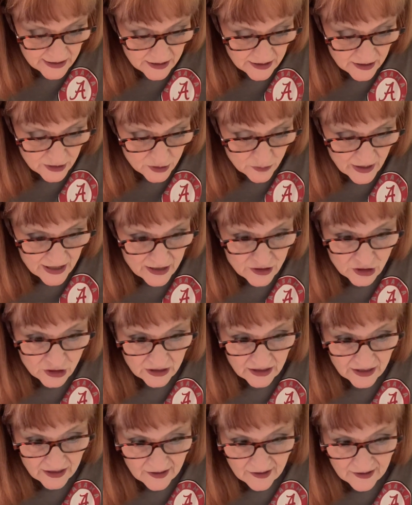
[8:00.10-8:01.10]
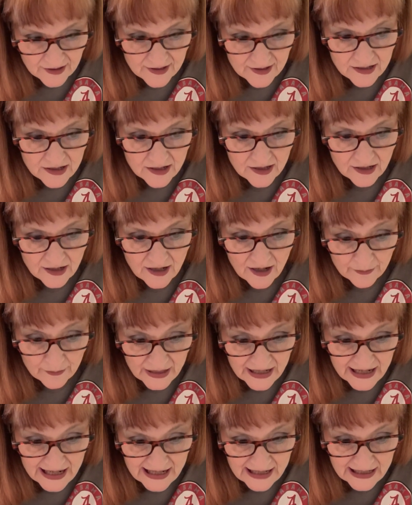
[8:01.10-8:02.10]
situation is
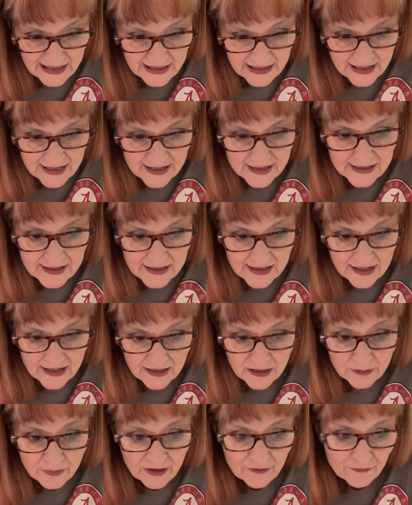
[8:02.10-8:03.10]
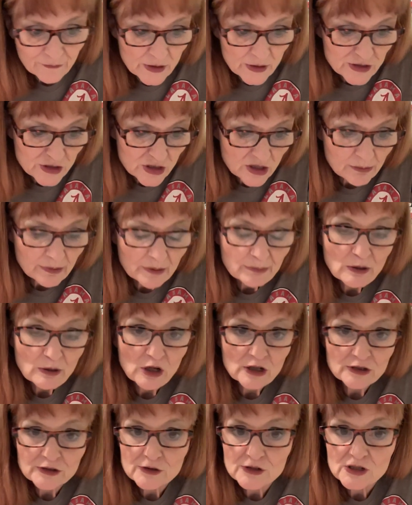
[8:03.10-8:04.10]
coming in, it could be a friendship, a
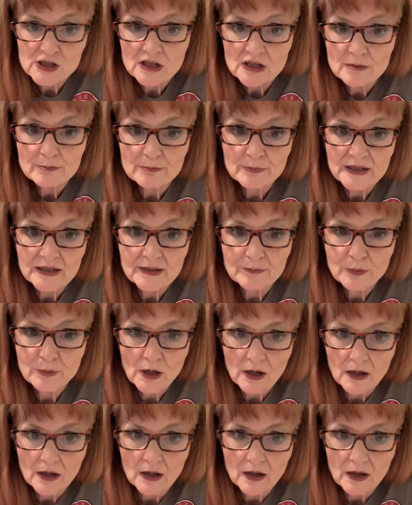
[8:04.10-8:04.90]
partnership, but,